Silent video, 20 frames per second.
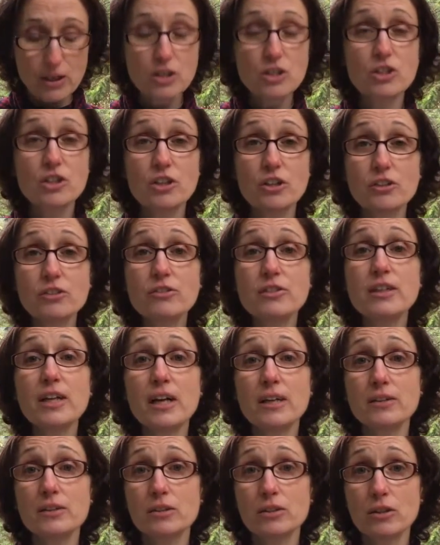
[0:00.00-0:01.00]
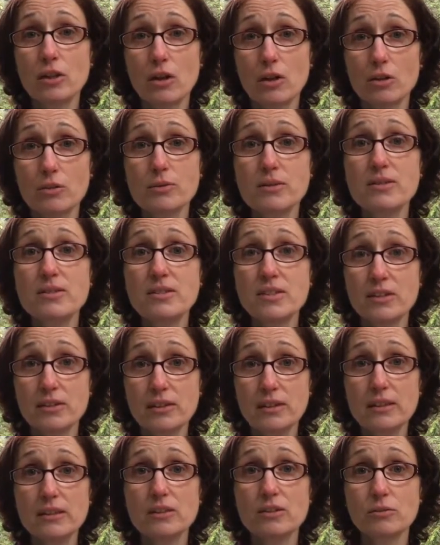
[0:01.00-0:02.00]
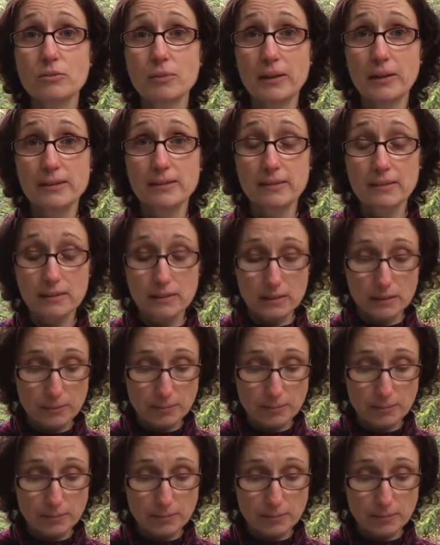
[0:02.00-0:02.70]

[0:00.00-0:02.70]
children undergo serious risk.